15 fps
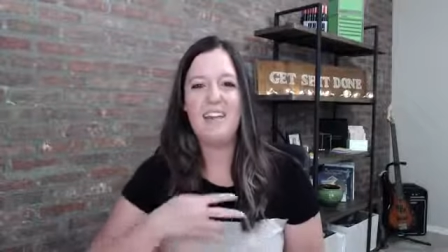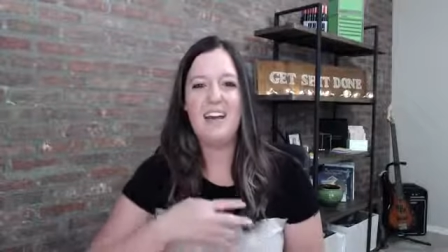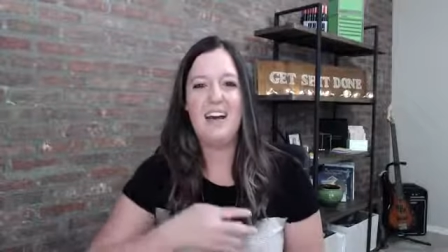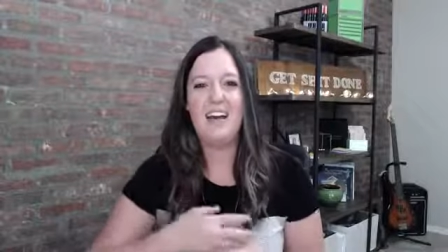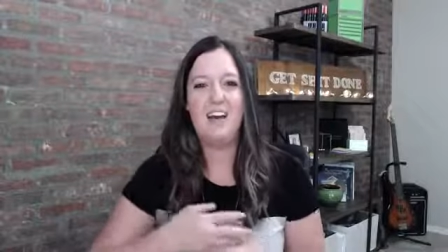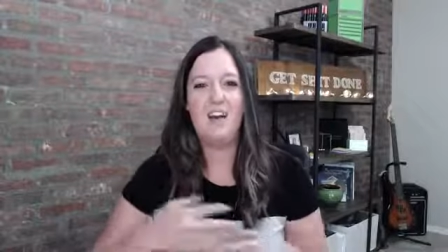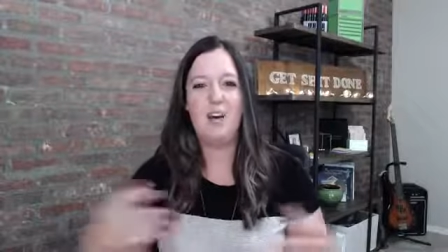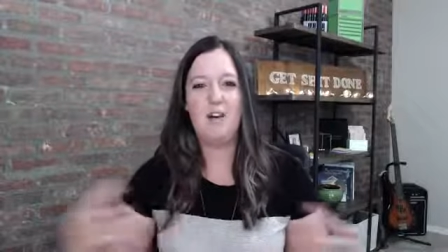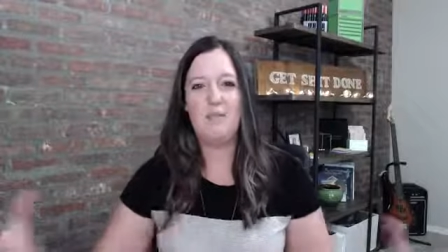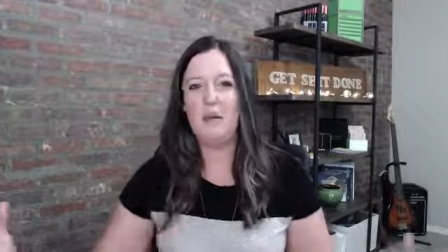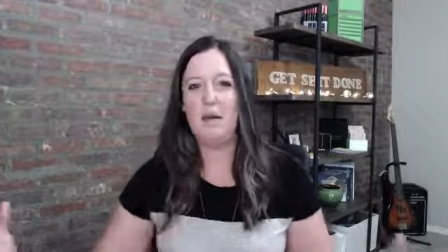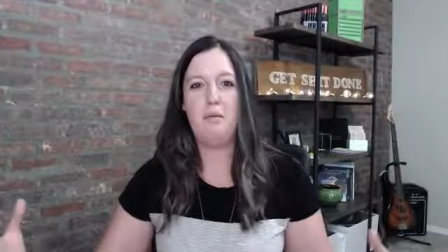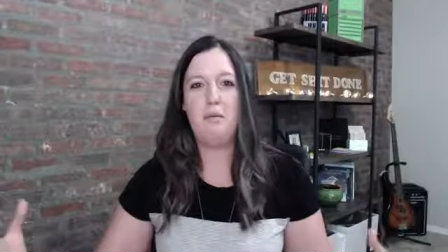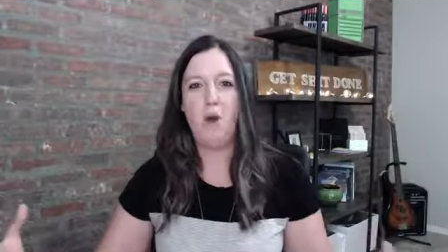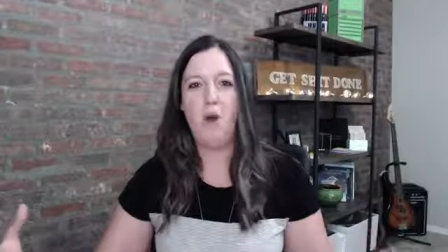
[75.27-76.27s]
an,
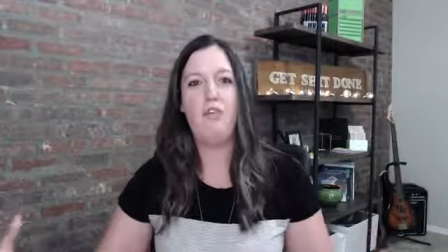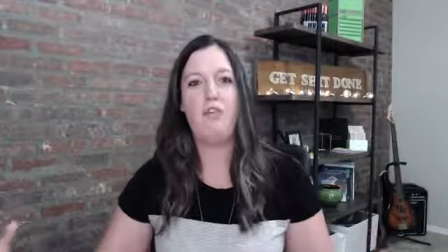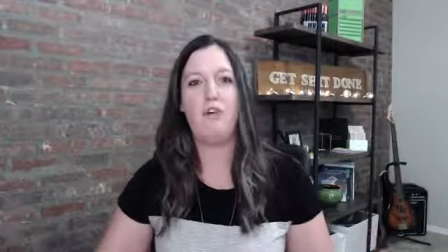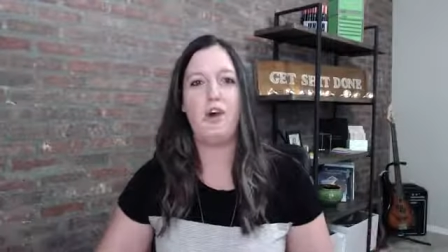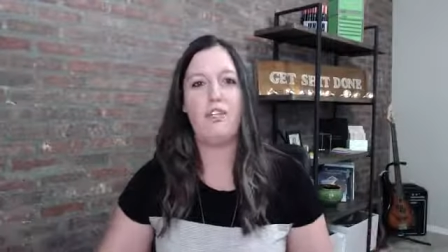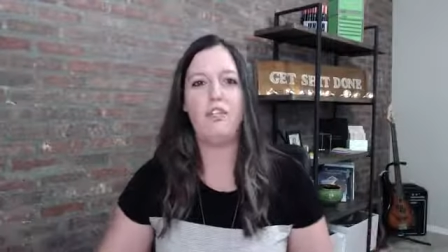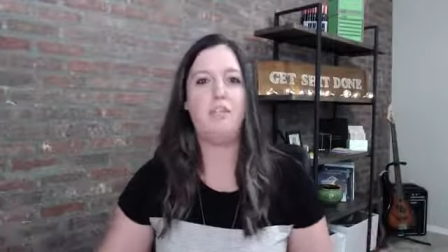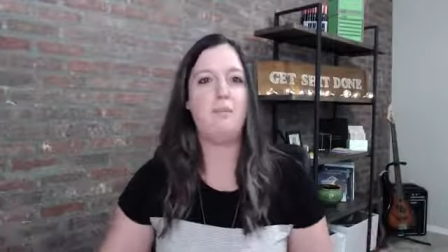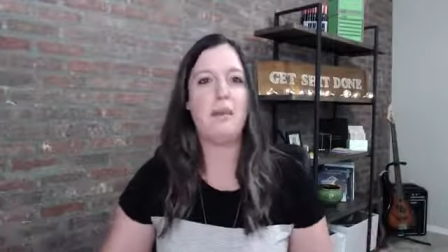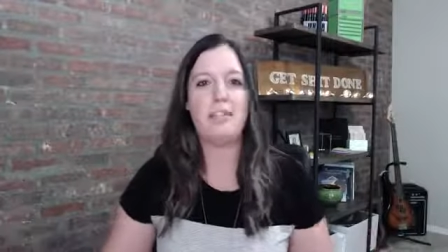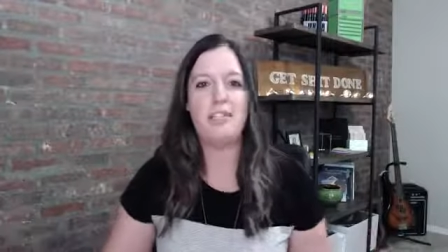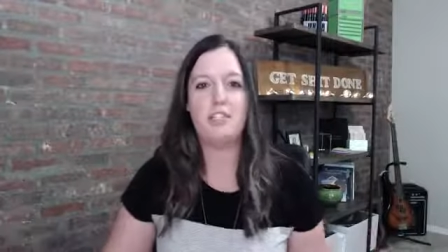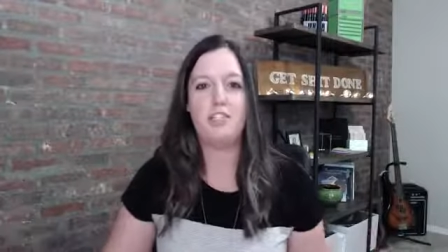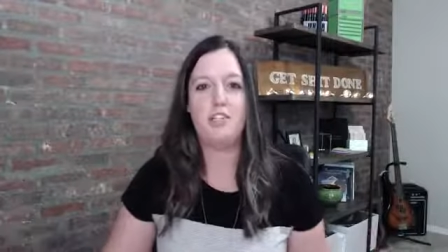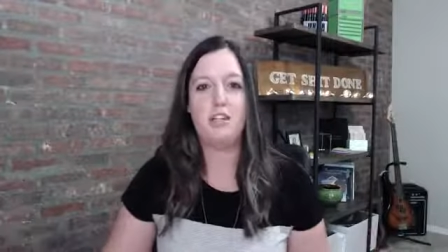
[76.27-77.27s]
an overarching
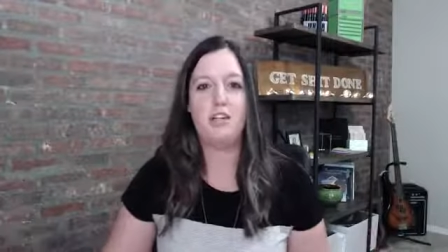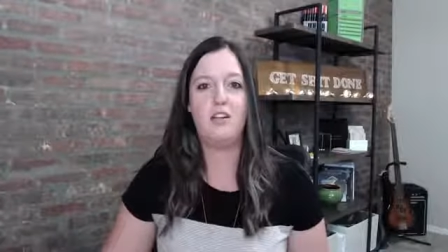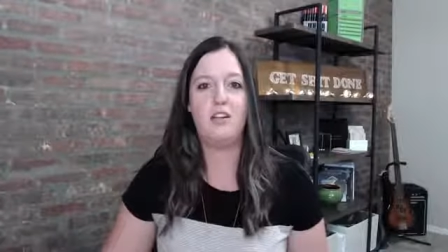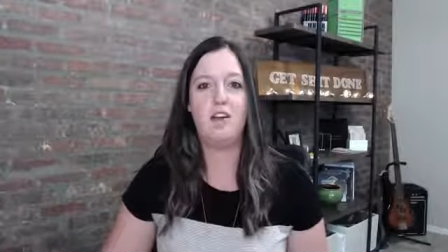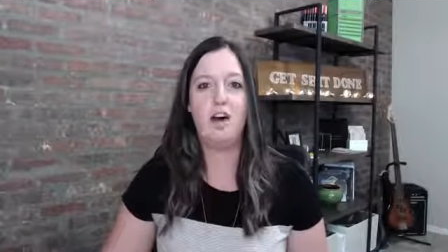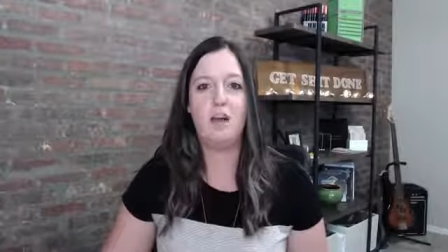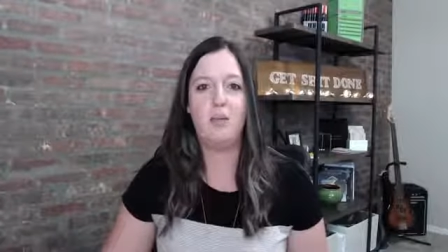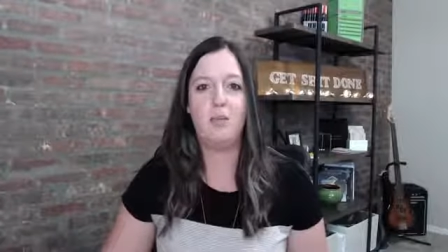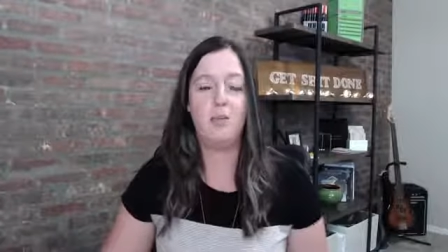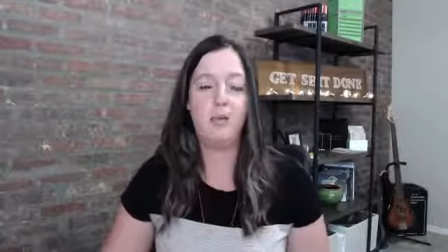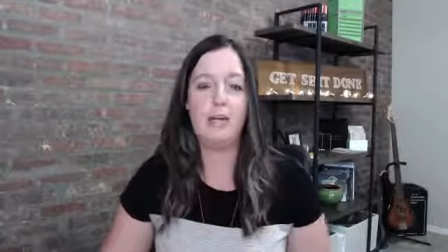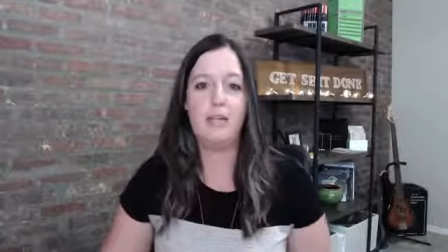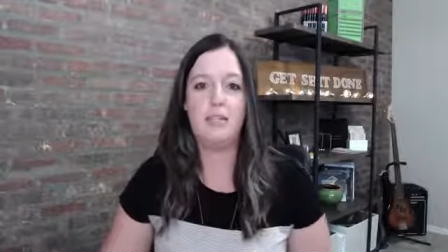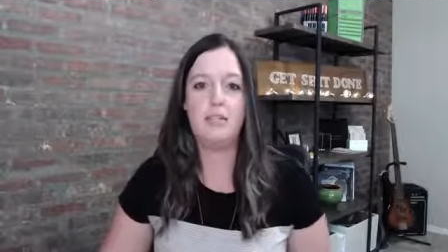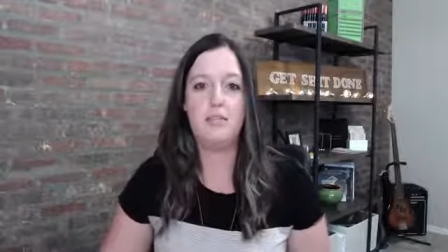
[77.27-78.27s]
message that a lot of
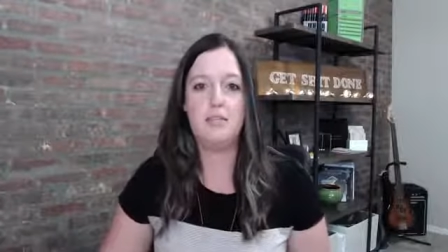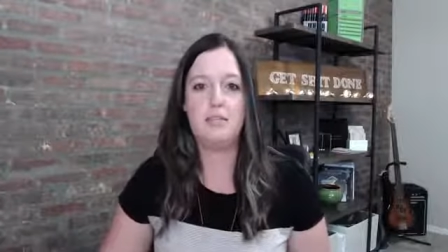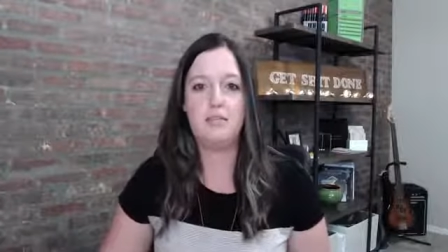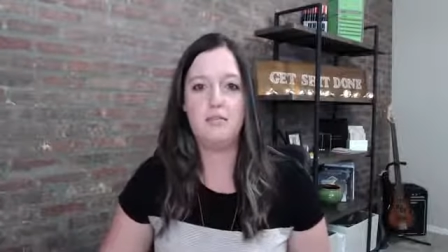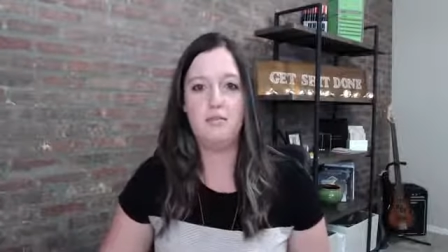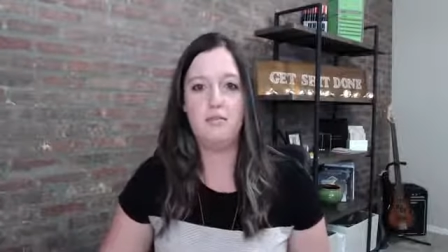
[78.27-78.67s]
brands